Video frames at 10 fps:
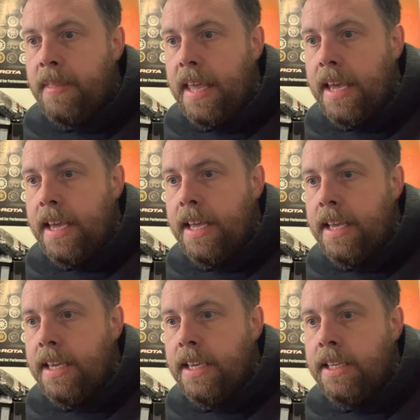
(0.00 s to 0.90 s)

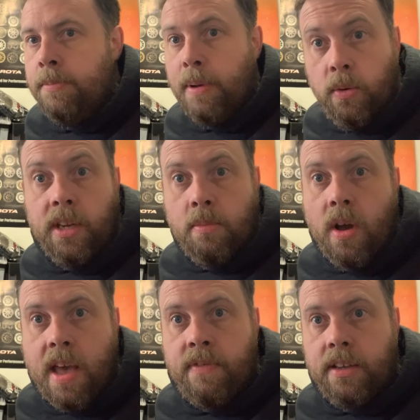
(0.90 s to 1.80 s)
is building
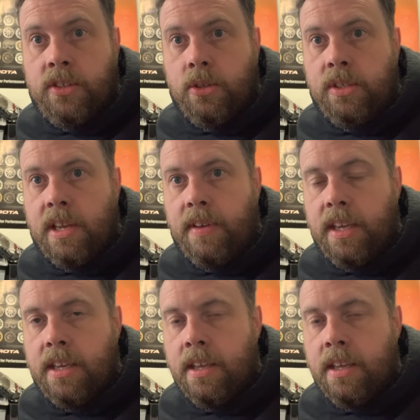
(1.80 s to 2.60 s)
my Fn2 Civic.